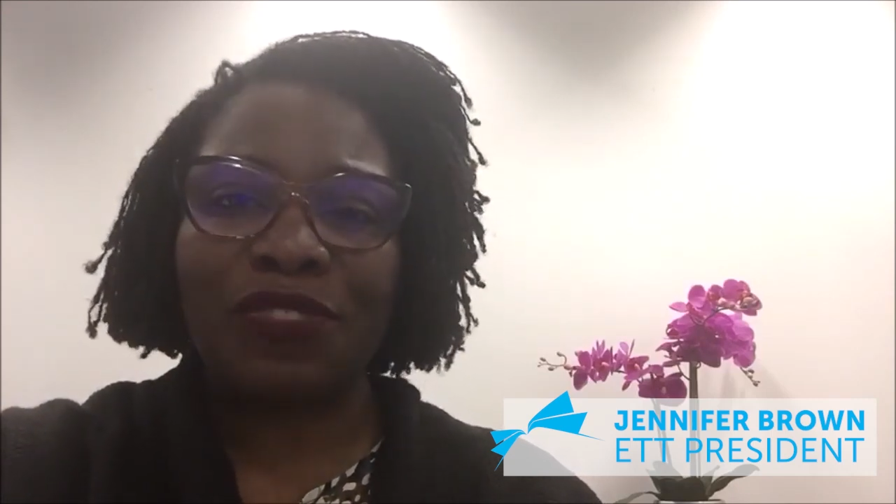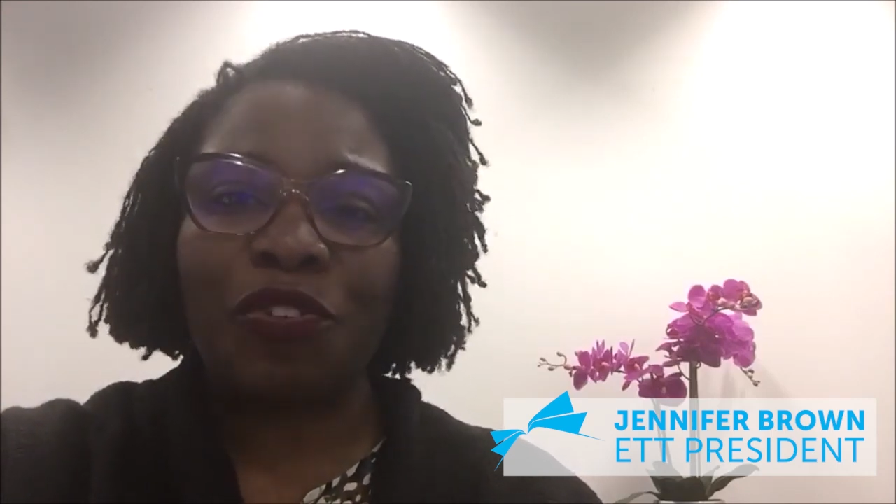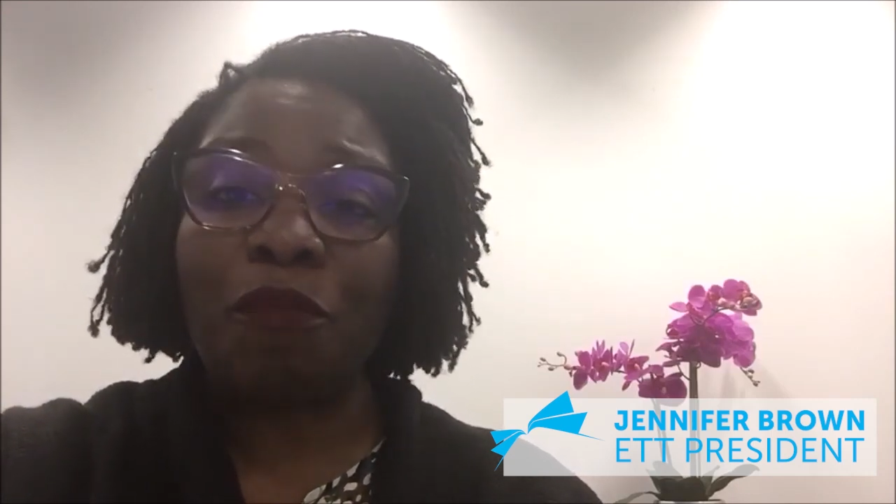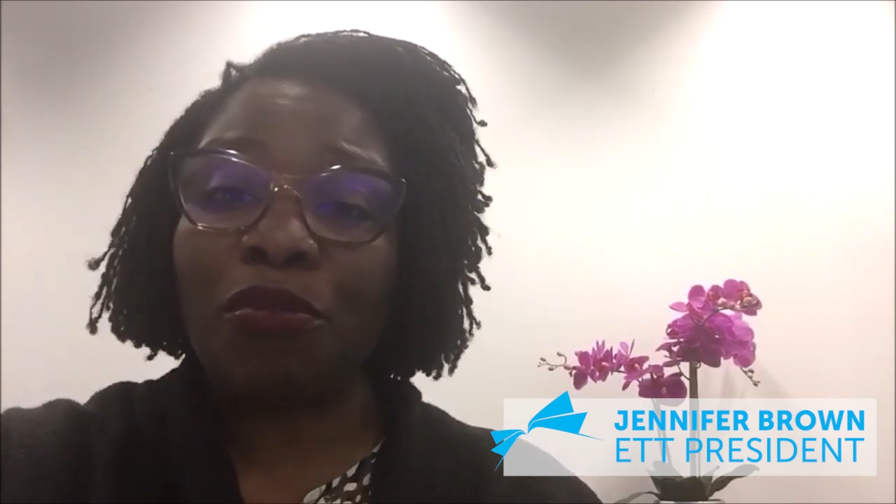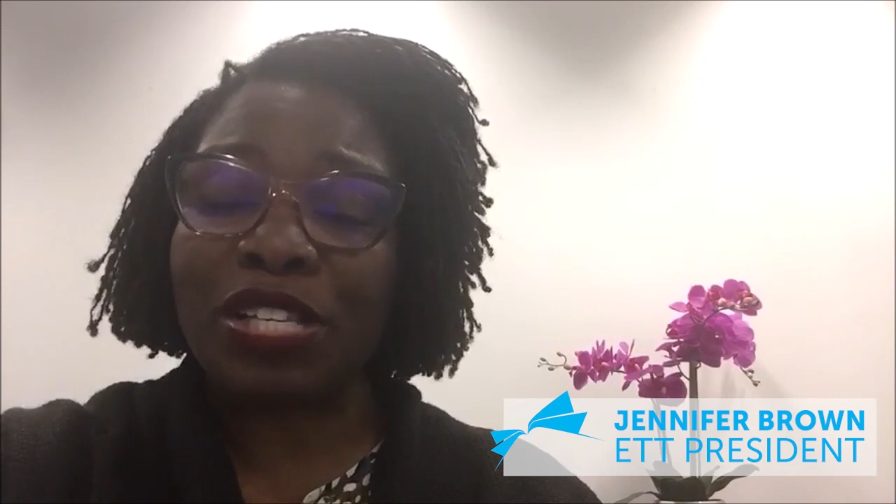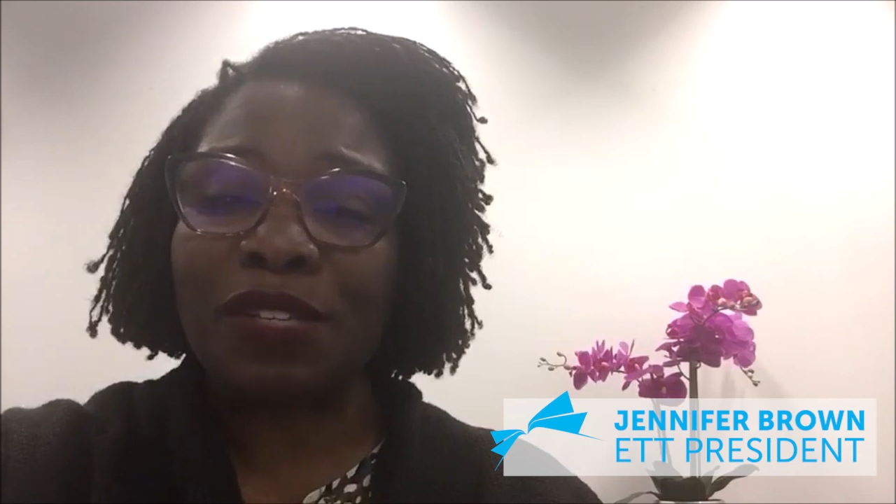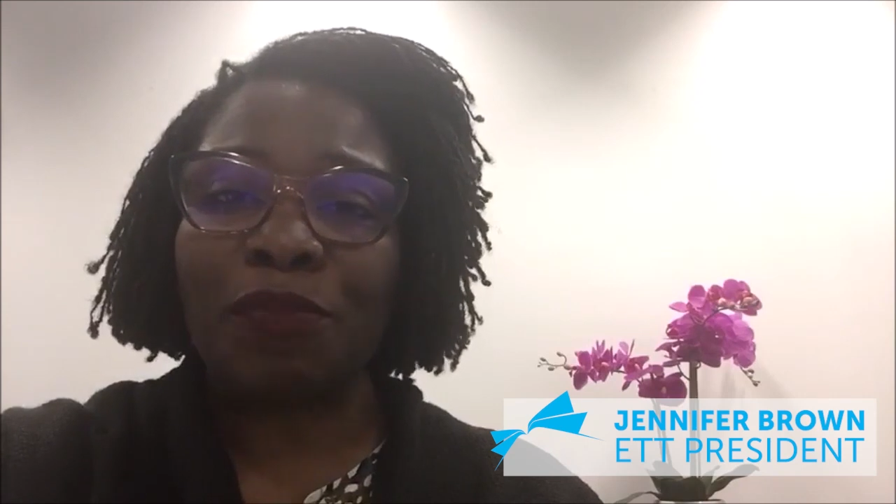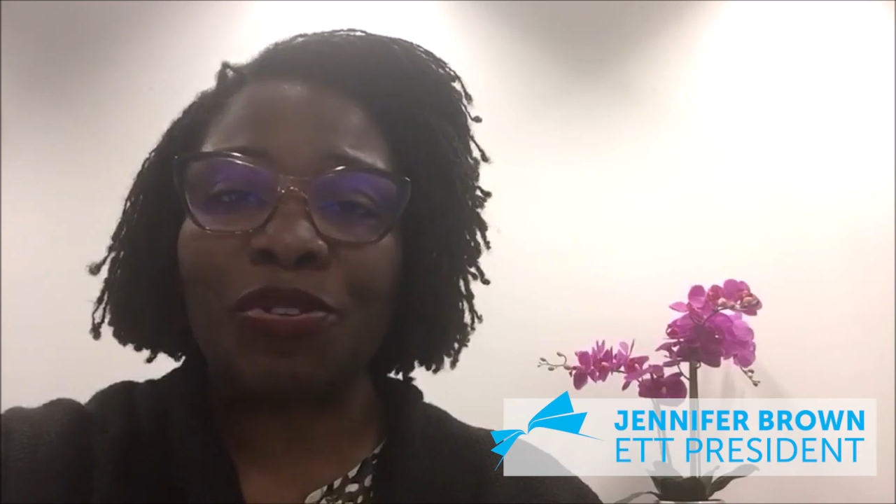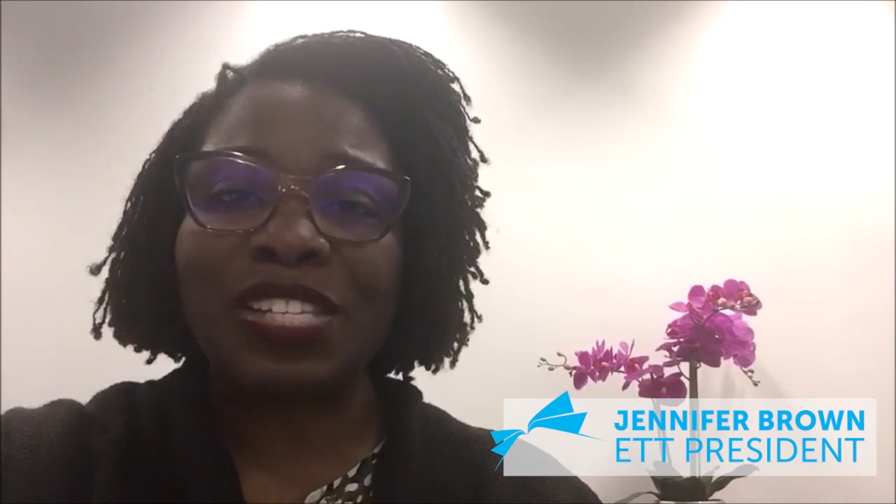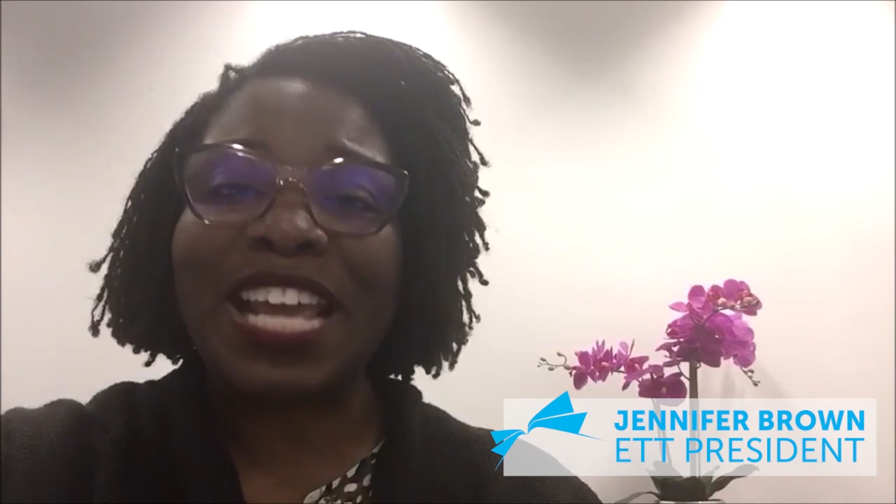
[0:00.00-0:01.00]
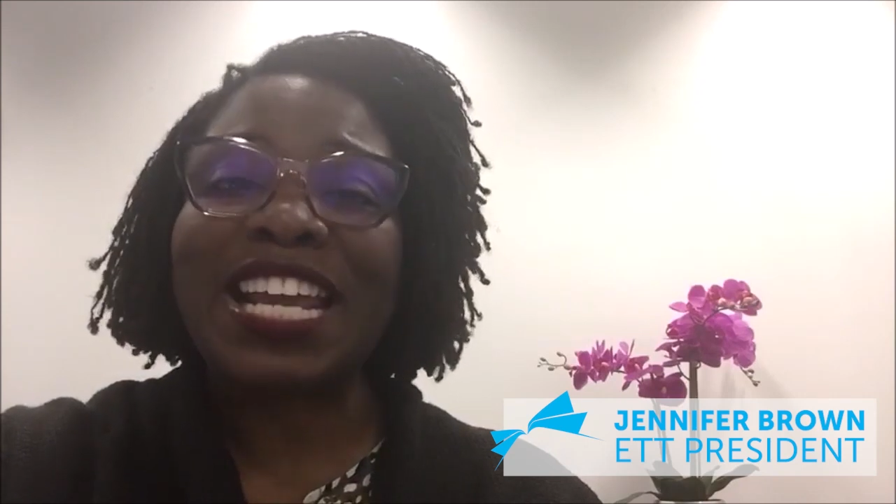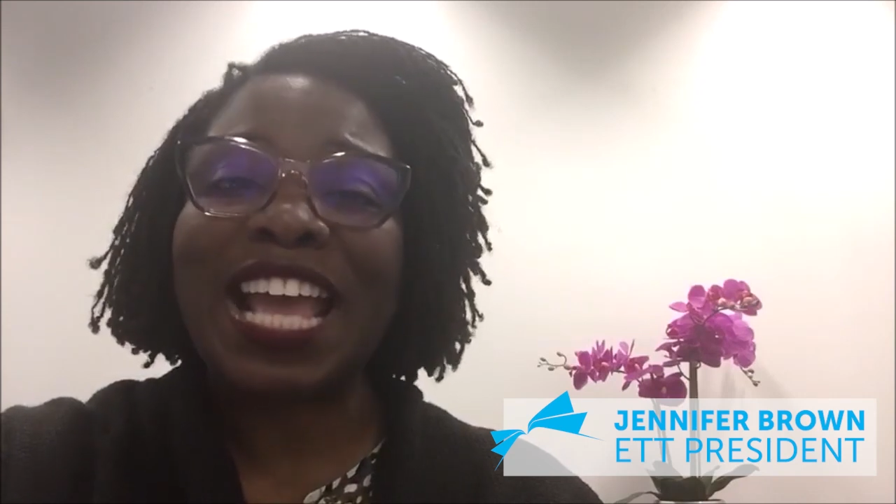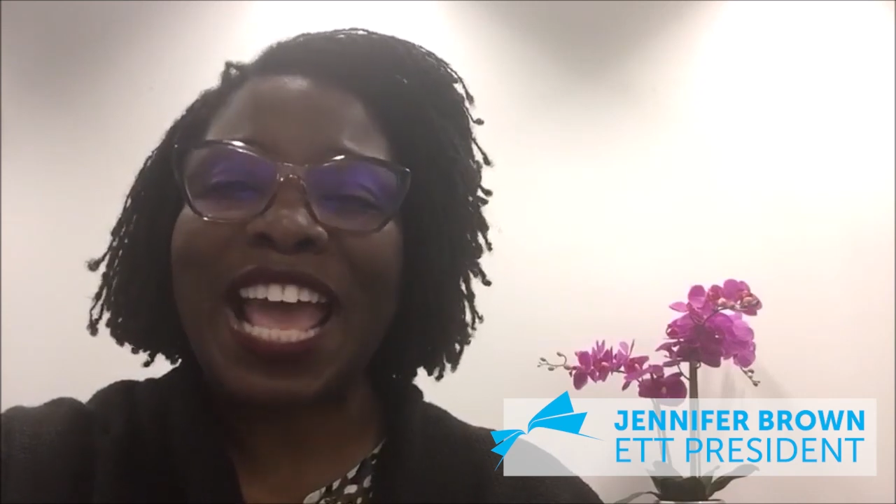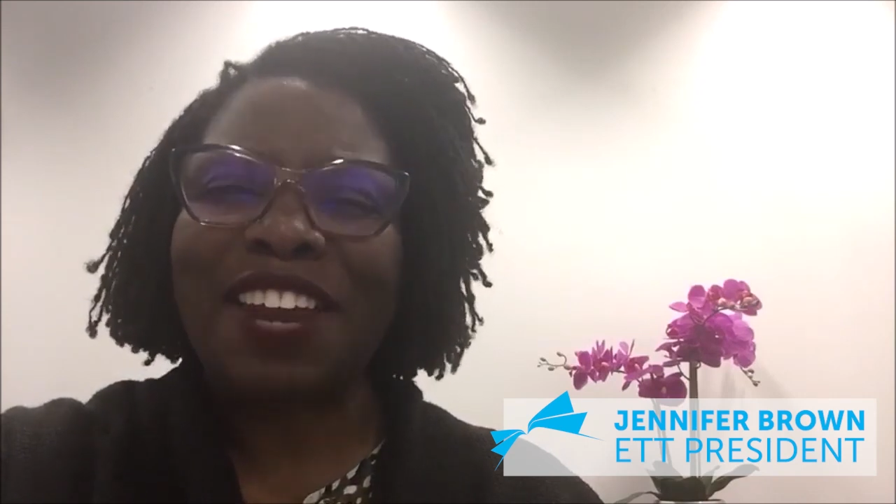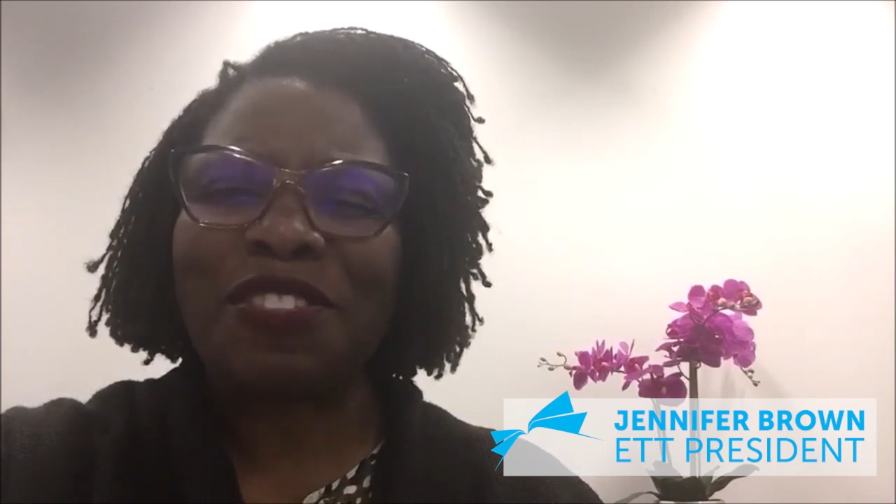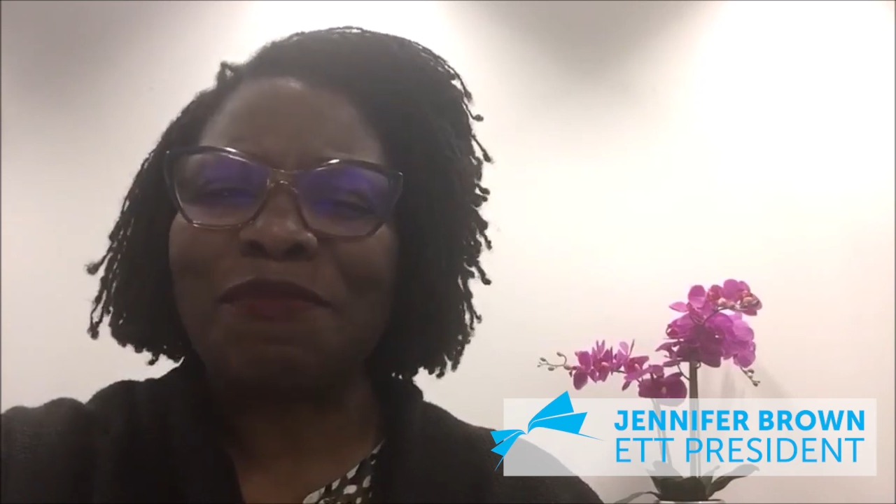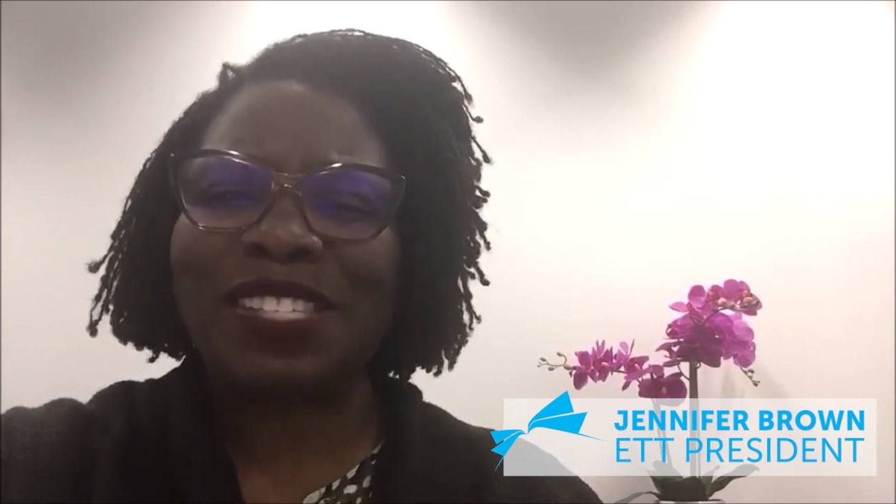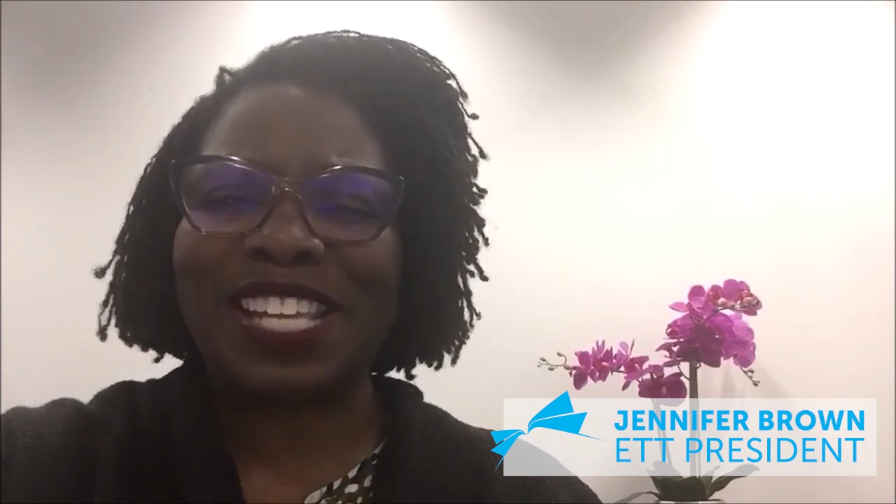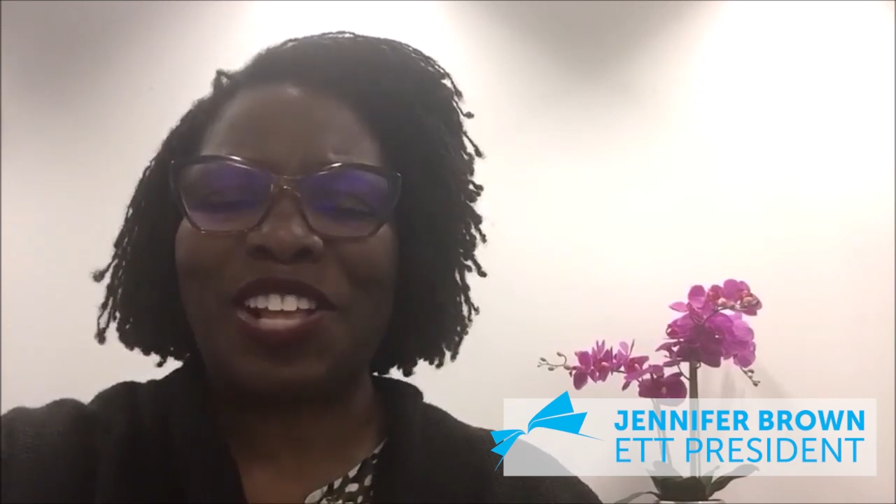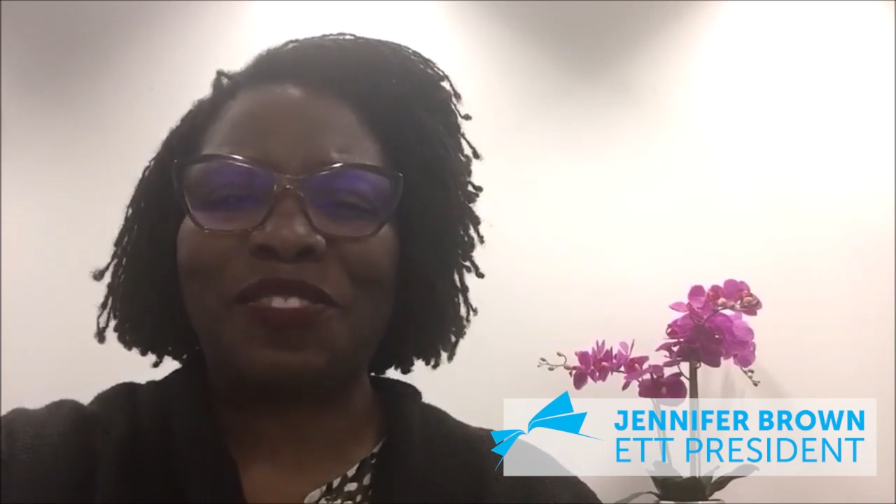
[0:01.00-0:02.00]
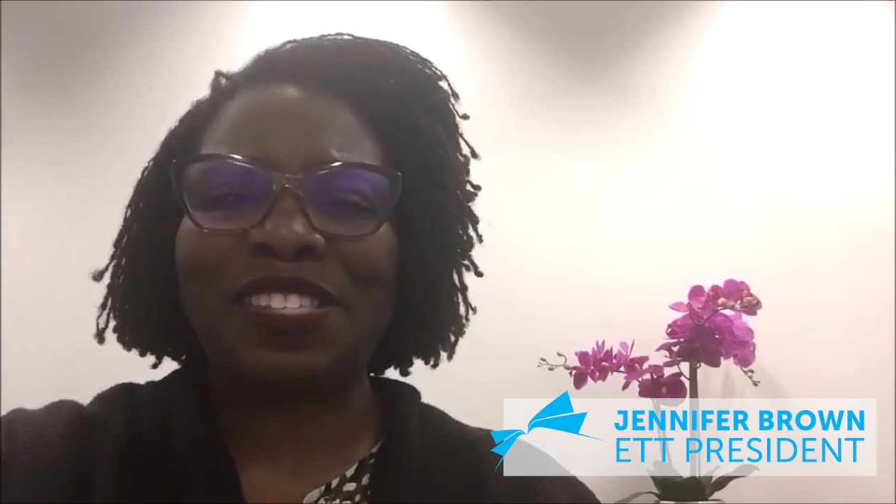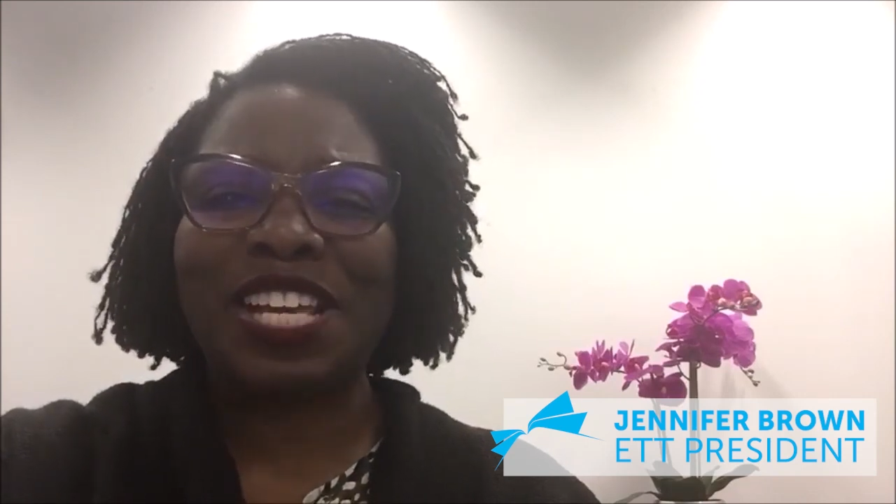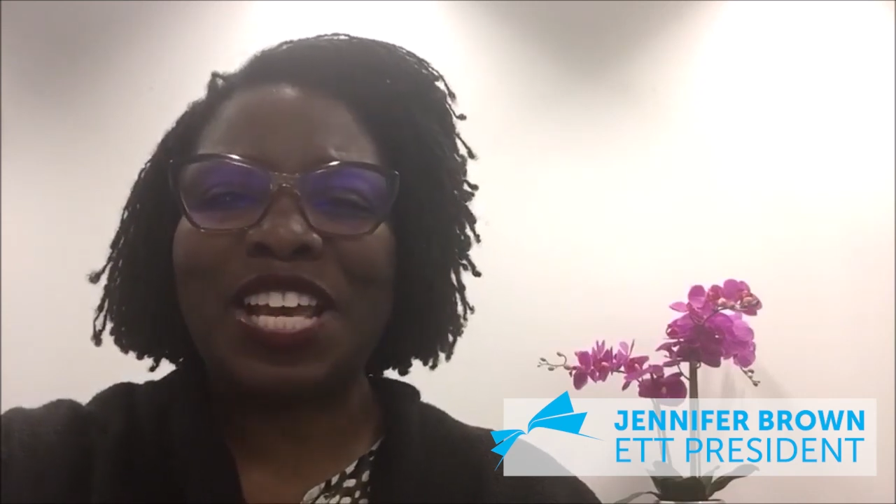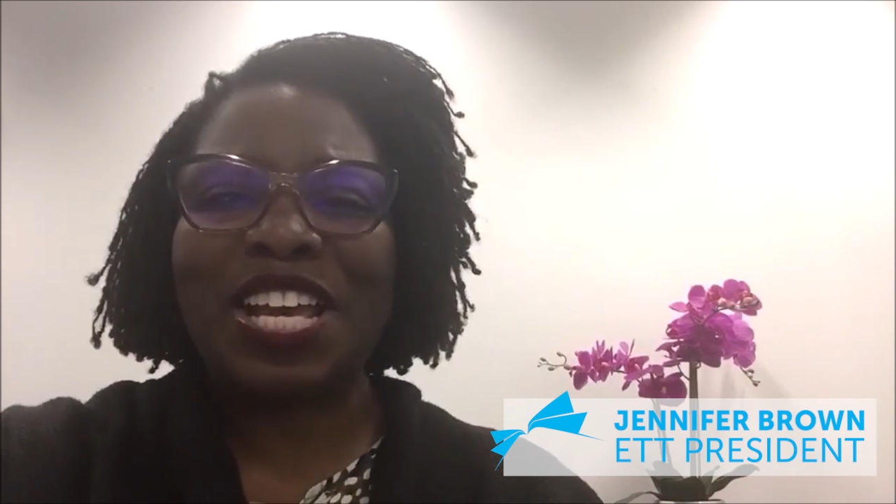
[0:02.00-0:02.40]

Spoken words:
from principals getting ahead of themselves